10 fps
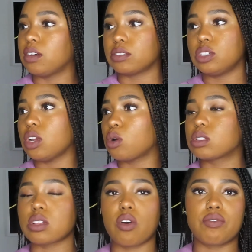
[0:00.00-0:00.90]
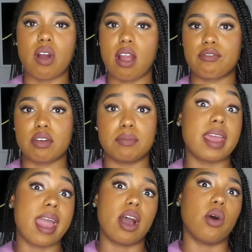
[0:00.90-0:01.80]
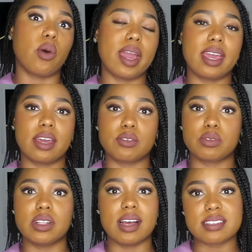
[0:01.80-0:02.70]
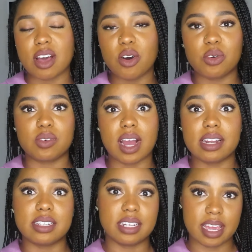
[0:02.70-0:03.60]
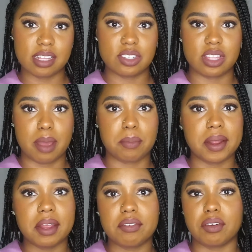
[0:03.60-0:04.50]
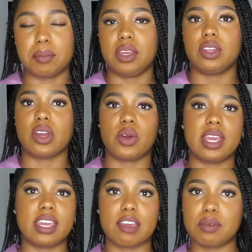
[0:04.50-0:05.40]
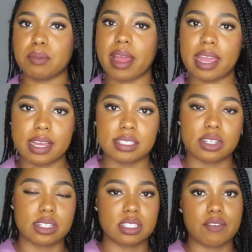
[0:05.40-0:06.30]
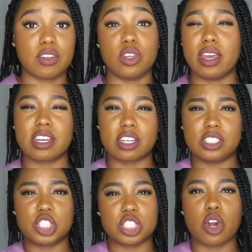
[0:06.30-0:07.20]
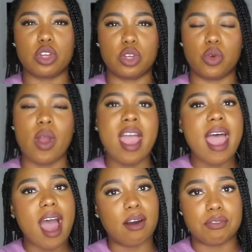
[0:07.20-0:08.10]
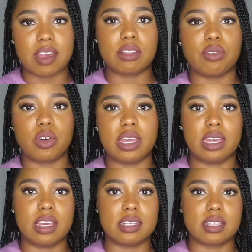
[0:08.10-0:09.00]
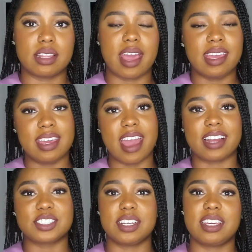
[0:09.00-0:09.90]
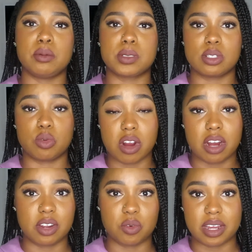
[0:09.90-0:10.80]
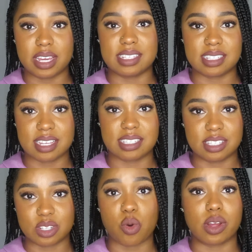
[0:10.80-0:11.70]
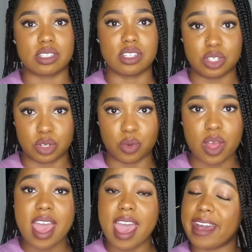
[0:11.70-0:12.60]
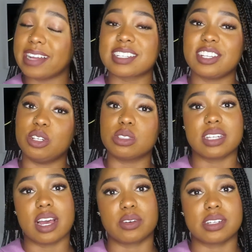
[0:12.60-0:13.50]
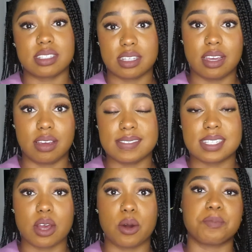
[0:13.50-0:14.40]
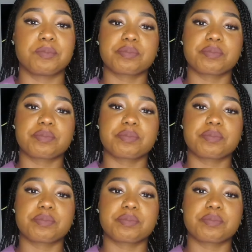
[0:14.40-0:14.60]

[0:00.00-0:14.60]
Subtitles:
you know, so far from now and realize, oh, God did answer that prayer for me. You know, he gave me my answer and stuff. And it could show you how faithful he is, and that he actually keeps his word and what he says he's going to do. Ask and you shall receive. So